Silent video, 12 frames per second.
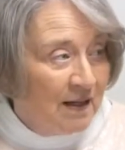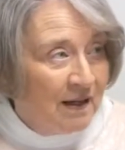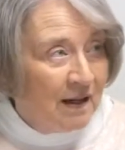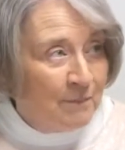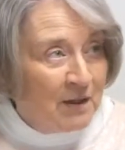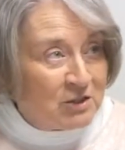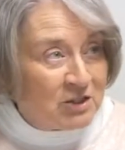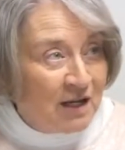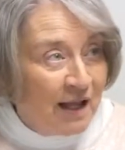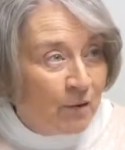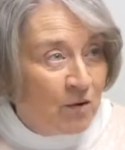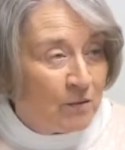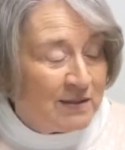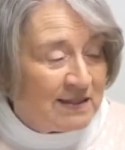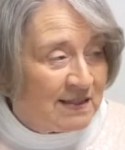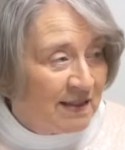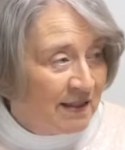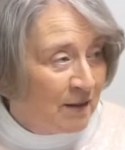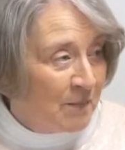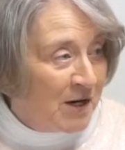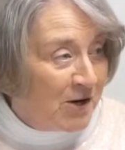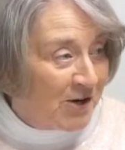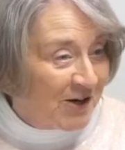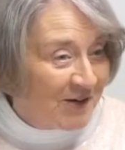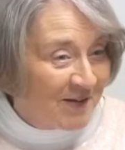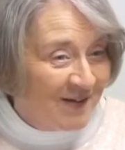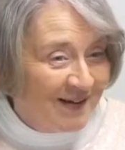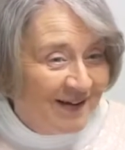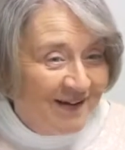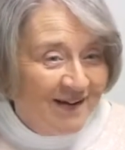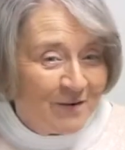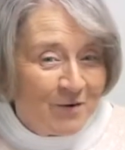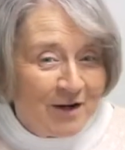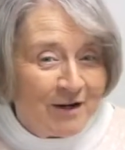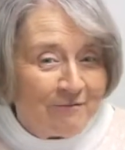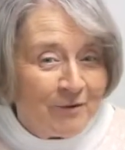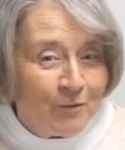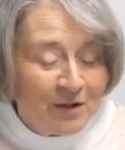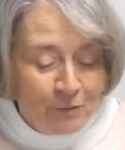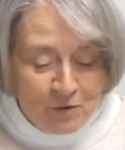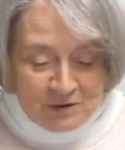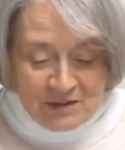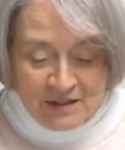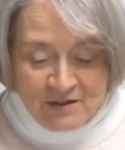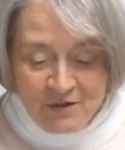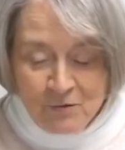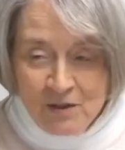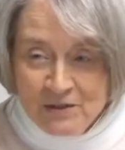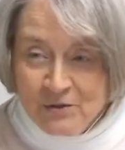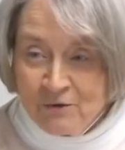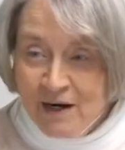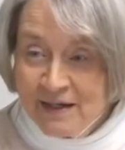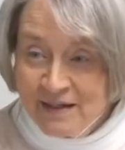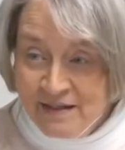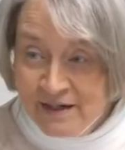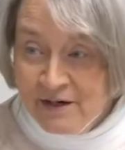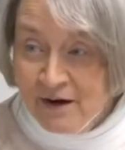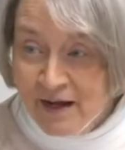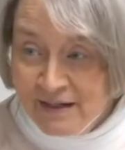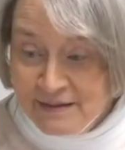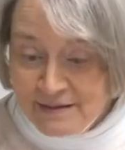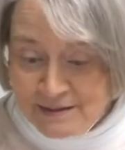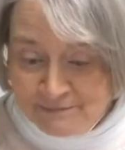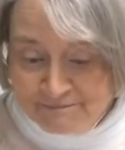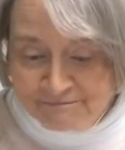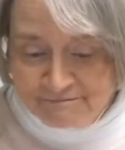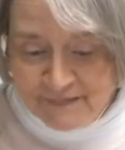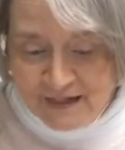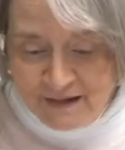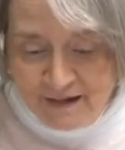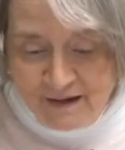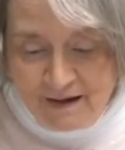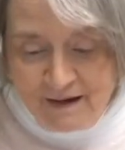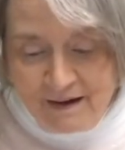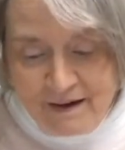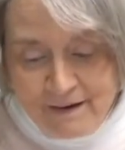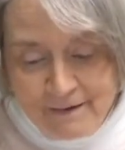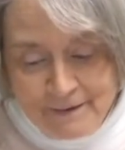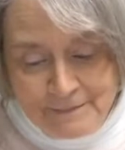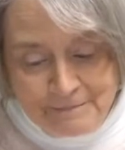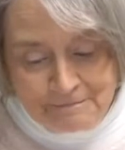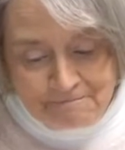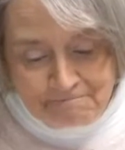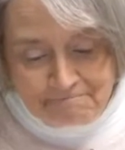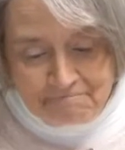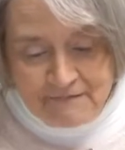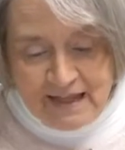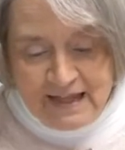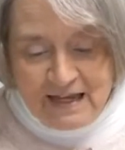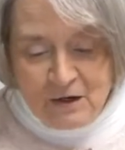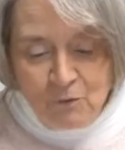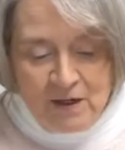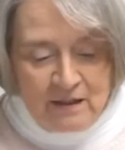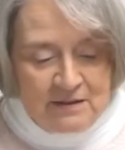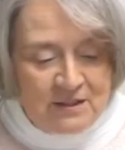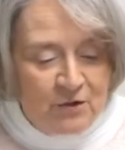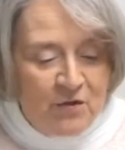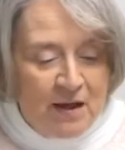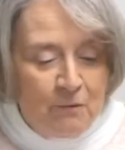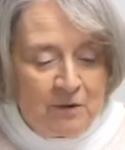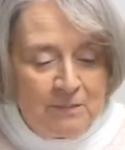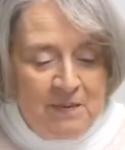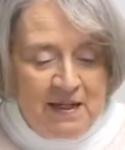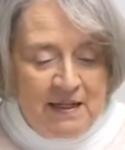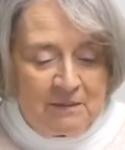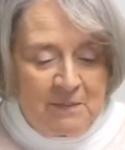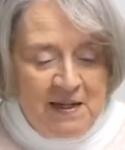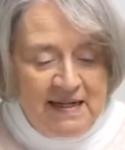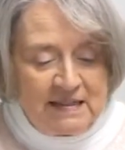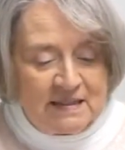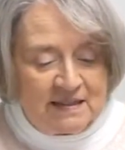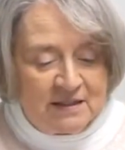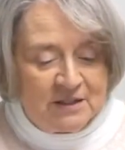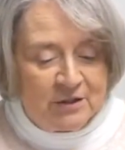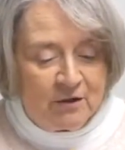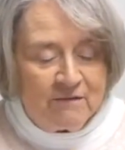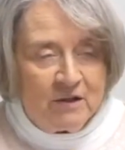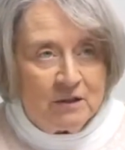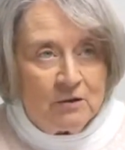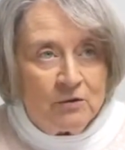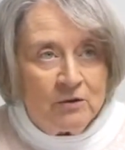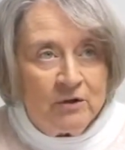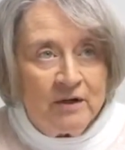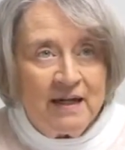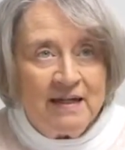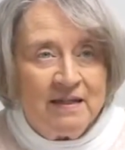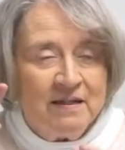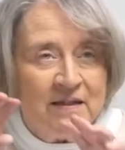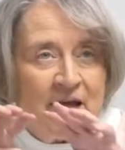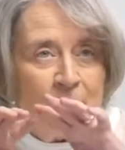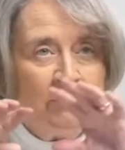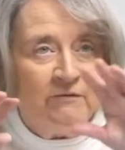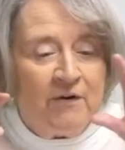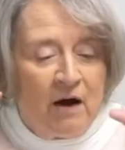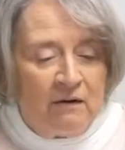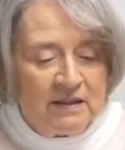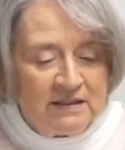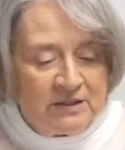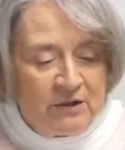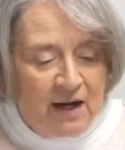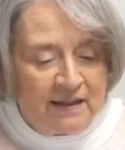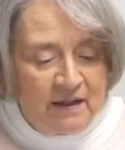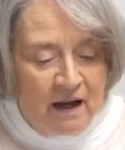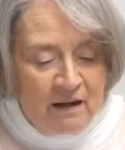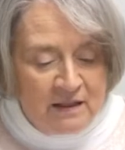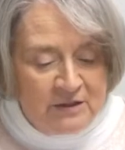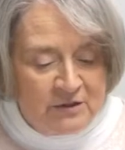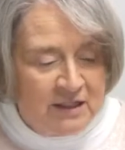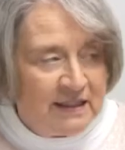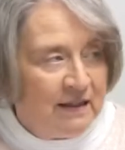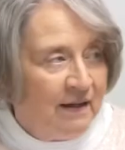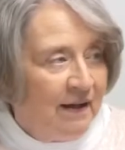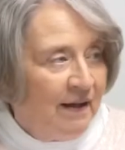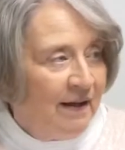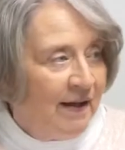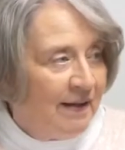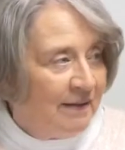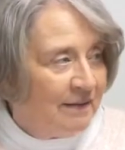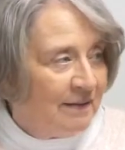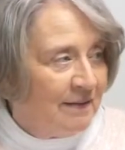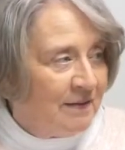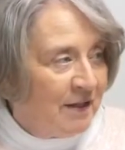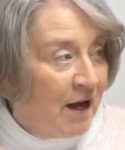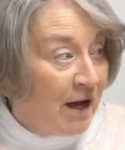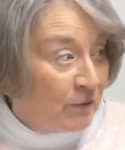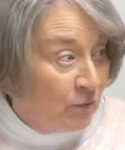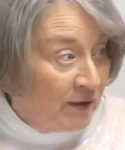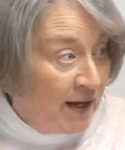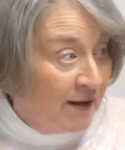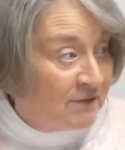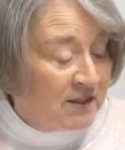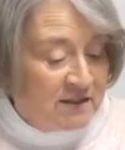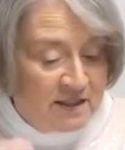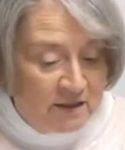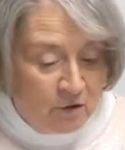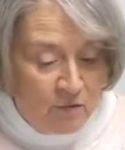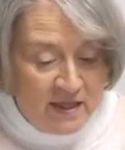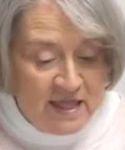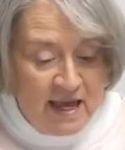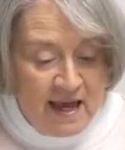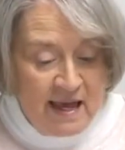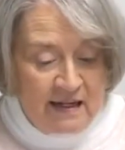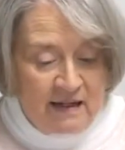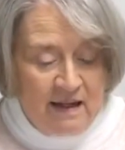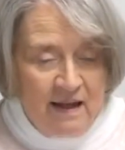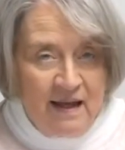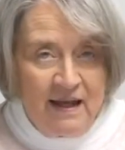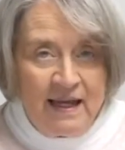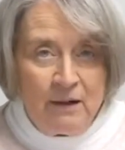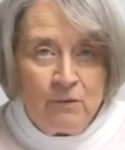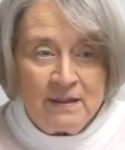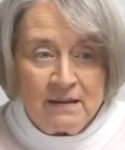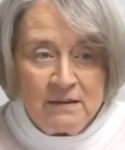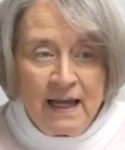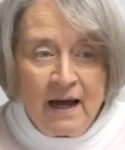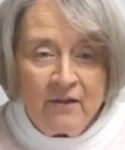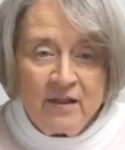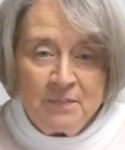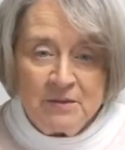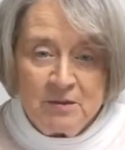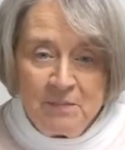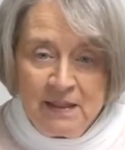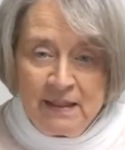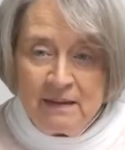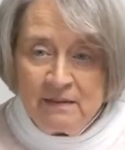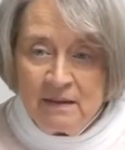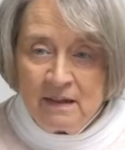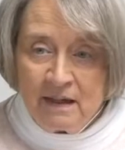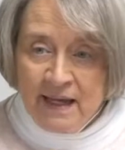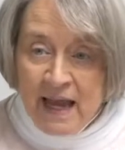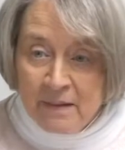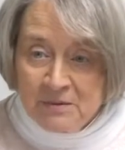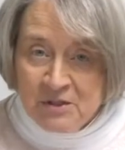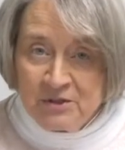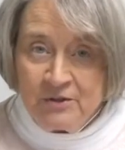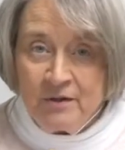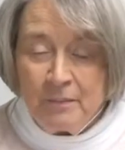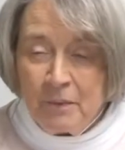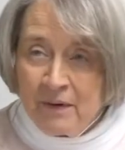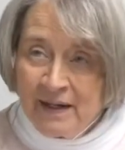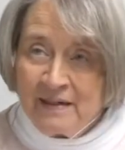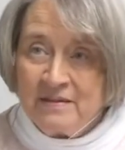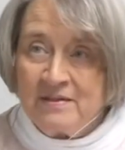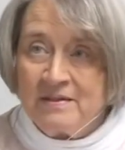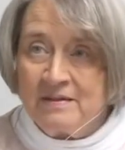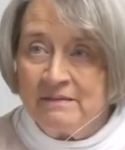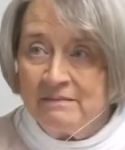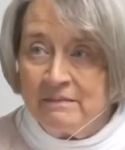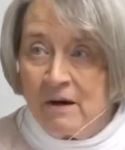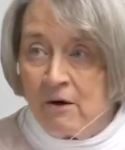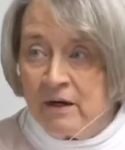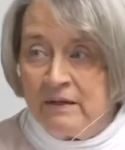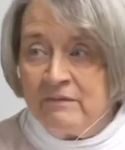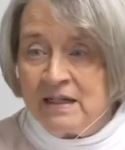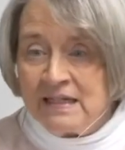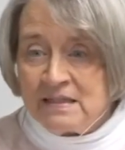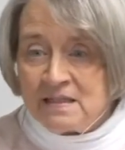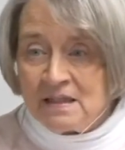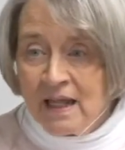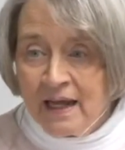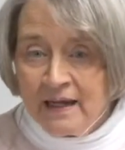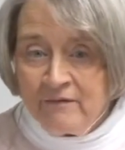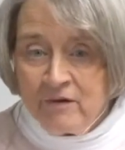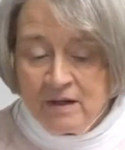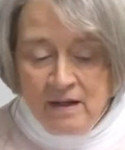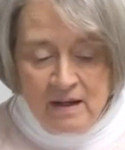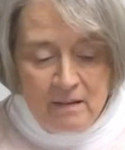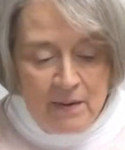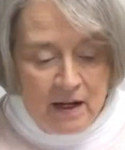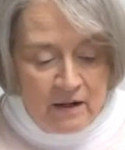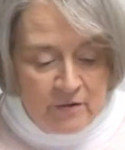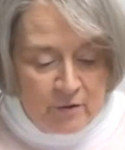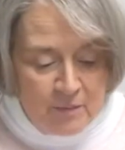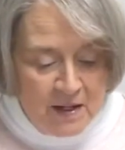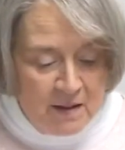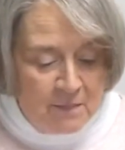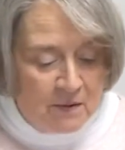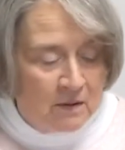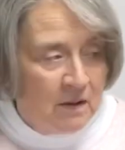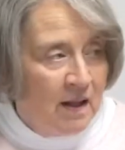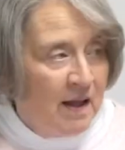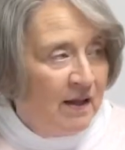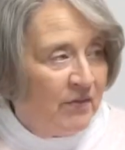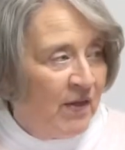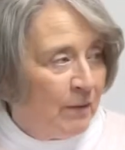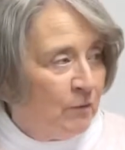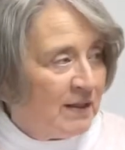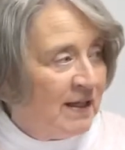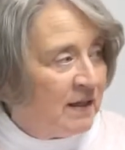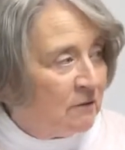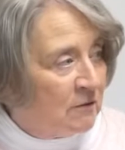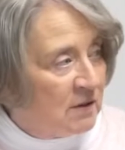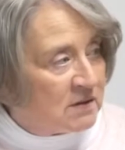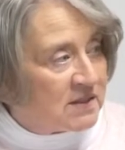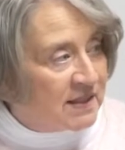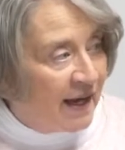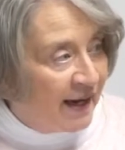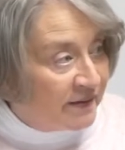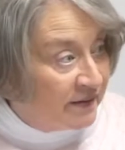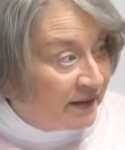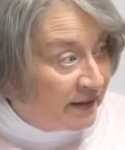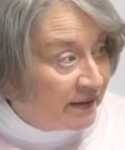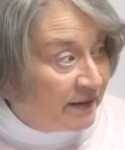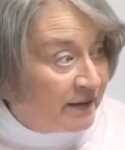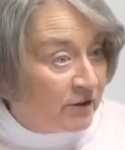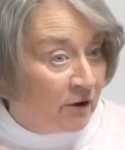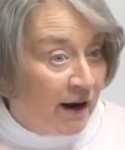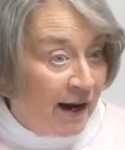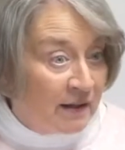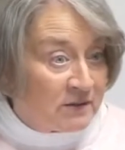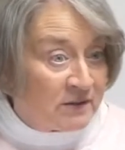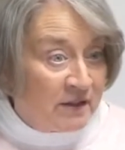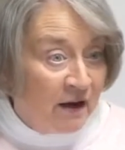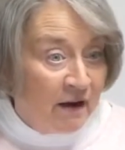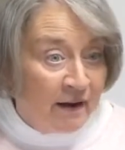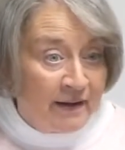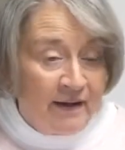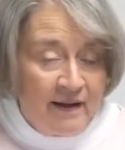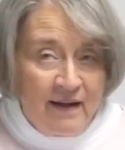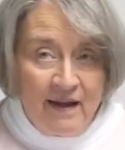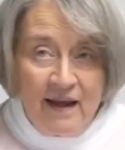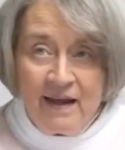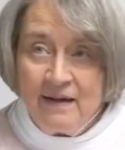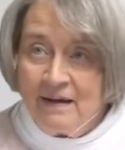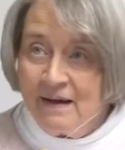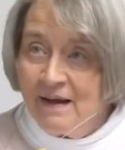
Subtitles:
Much like what we see in America, where everyone wants to do what's right in their eyes. Well, so they would be at peace and serve the Lord, and then they would fall into idolatry, and God would have to deal with that. He would allow them to be captured, oppressed, or even enslaved by other people. They would get real sad then and cry out to God, and